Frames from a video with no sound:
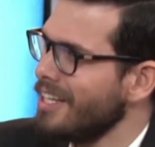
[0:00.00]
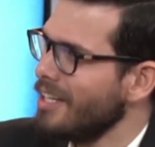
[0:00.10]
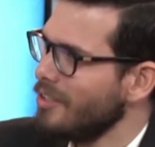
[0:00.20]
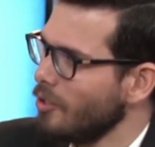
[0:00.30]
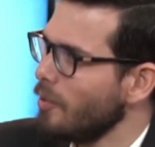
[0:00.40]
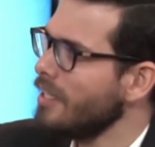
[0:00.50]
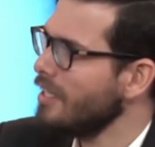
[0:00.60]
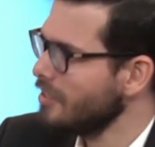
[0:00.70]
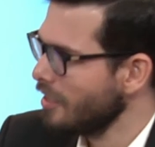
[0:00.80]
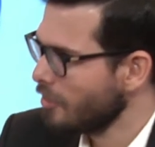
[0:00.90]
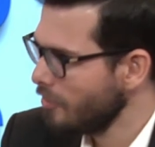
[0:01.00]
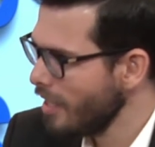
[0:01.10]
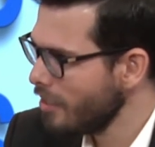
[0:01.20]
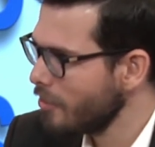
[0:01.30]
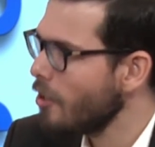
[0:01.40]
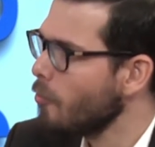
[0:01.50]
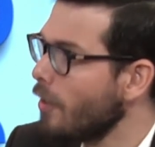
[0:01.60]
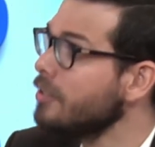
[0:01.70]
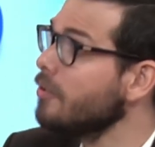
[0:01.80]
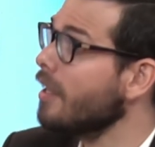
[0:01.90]
knowing he's the creator,
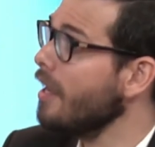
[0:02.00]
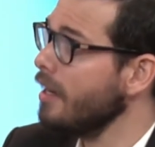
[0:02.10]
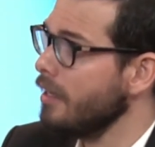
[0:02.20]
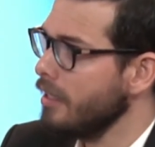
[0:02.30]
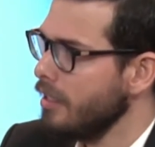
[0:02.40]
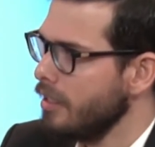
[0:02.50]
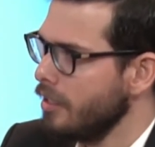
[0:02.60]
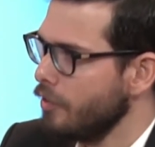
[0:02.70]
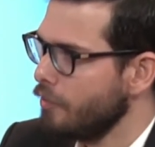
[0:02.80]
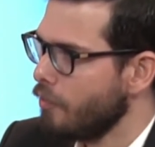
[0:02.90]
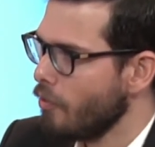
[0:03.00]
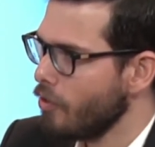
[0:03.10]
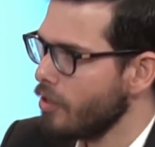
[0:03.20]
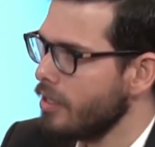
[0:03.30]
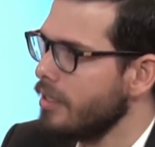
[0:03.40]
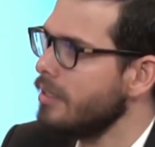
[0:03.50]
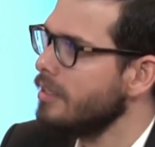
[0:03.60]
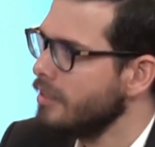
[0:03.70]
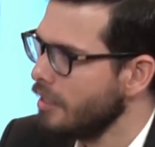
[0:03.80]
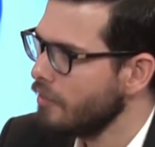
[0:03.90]
want to care for
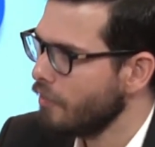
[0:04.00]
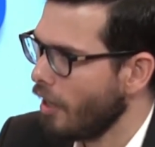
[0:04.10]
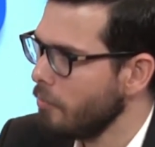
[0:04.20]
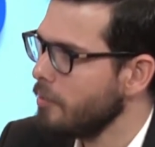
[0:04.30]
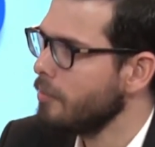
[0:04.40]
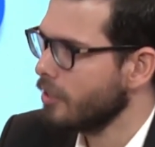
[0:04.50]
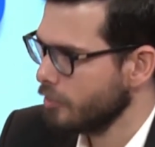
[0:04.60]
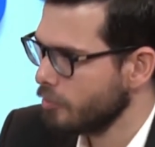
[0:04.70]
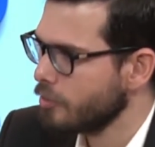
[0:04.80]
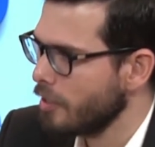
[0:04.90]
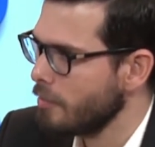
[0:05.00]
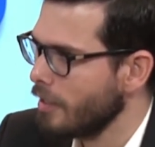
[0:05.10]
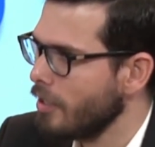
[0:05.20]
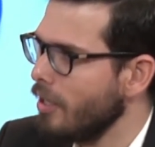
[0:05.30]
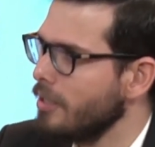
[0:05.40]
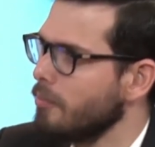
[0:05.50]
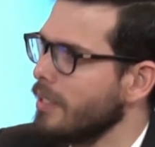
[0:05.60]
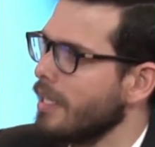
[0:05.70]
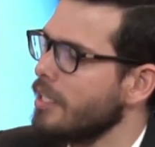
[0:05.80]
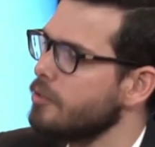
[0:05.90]
the environment because it was created by God.
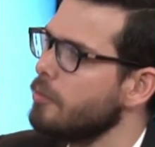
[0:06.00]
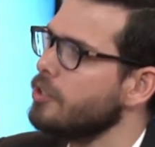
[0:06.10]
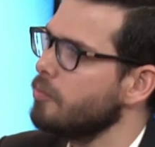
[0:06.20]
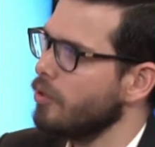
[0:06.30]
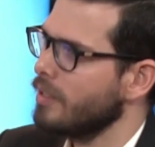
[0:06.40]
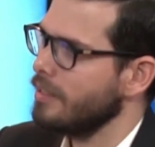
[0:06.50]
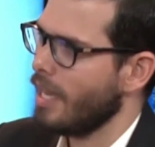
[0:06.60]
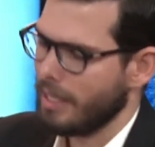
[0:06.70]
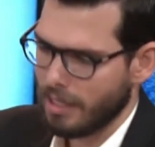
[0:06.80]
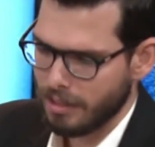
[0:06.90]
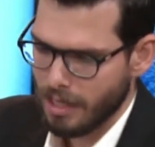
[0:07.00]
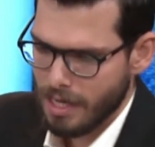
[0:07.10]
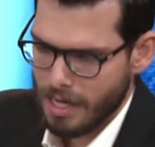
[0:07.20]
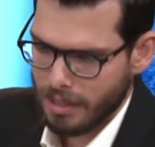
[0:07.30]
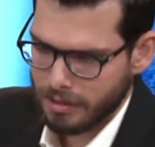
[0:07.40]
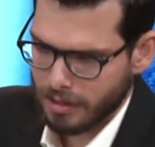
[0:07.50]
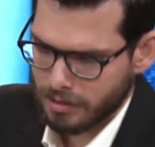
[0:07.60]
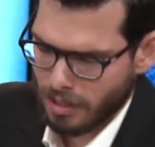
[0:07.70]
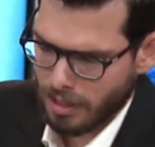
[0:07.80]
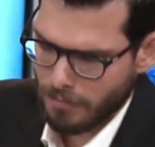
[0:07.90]
But it's much more than that. And then
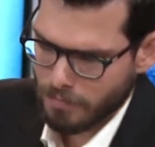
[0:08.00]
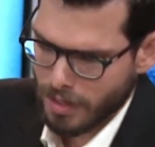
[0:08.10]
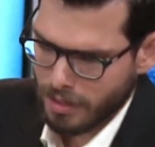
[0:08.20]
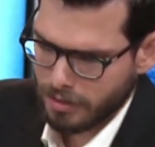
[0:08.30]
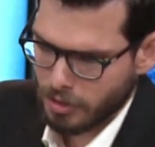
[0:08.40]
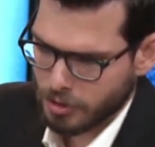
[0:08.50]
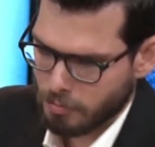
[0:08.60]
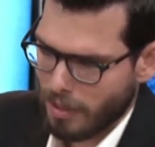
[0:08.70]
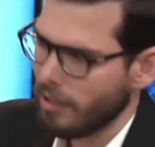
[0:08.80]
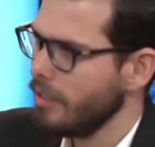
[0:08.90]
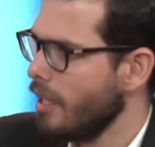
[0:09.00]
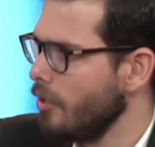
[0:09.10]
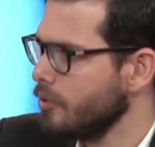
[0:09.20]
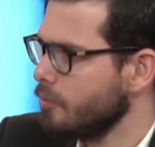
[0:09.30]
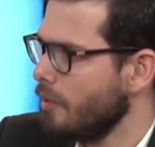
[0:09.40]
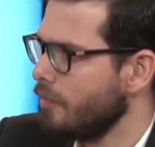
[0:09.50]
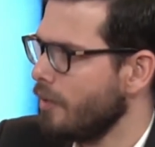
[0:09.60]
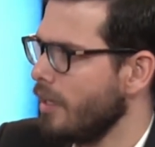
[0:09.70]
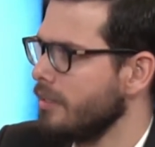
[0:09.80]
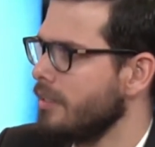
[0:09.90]
there's parallels with
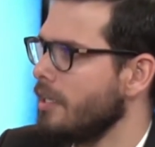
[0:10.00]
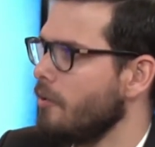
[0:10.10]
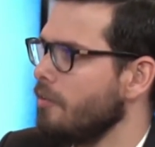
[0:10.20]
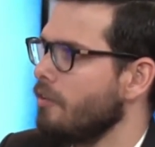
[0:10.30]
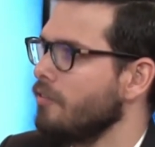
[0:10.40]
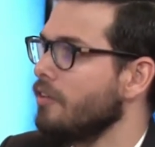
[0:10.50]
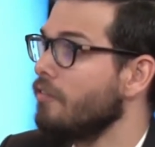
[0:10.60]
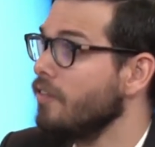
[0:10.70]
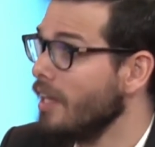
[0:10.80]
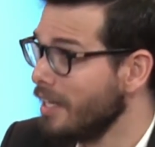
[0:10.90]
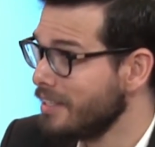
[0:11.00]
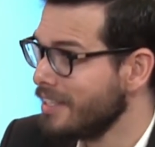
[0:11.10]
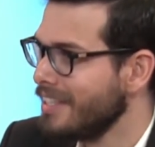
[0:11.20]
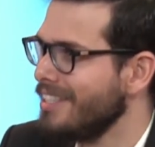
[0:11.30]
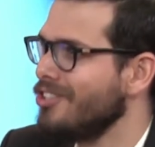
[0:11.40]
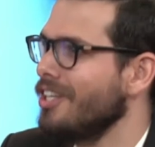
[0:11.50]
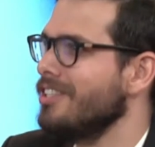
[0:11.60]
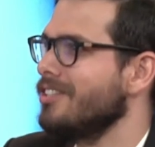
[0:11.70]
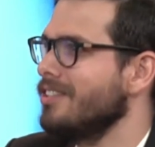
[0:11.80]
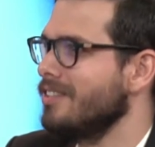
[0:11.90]
the narrative of the flood in
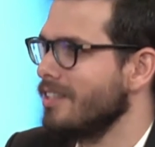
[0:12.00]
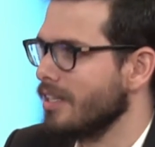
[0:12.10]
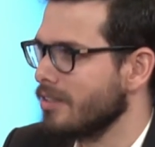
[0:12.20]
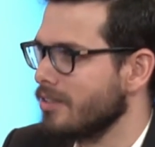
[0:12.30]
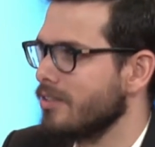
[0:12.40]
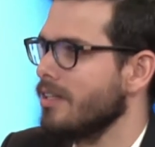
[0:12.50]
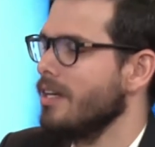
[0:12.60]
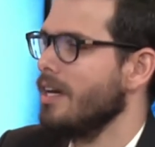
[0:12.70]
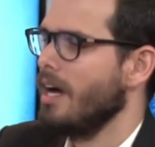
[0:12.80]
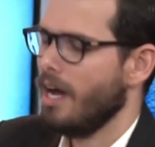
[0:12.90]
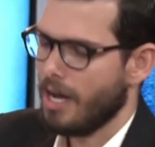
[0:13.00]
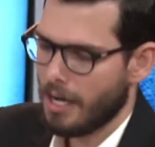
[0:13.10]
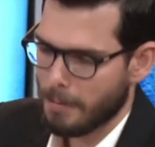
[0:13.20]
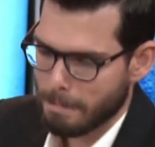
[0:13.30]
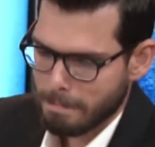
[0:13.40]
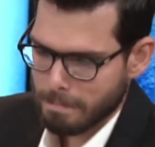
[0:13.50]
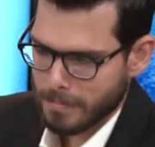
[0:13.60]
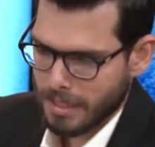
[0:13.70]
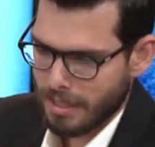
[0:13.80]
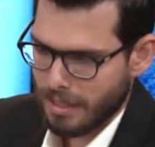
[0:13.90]
Genesis 6.
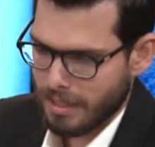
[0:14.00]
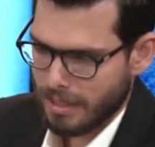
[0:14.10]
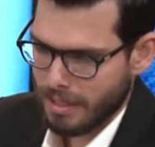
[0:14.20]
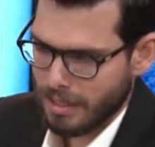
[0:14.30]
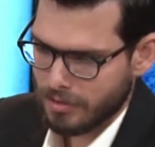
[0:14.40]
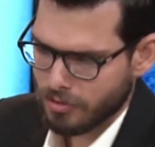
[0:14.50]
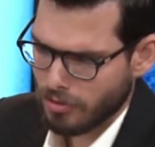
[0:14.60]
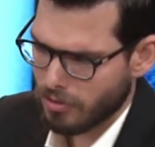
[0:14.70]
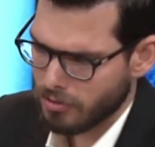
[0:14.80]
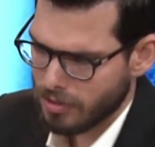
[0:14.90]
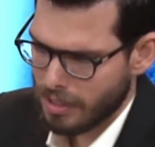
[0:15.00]
And so